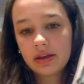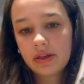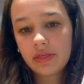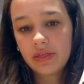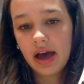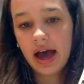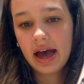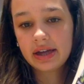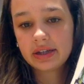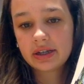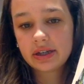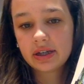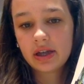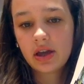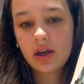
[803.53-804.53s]

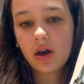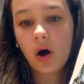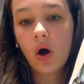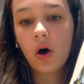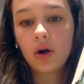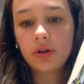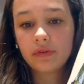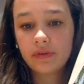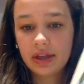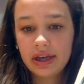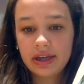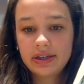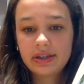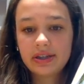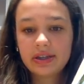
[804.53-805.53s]
that all of
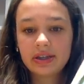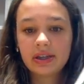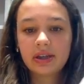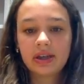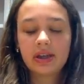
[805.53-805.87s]
this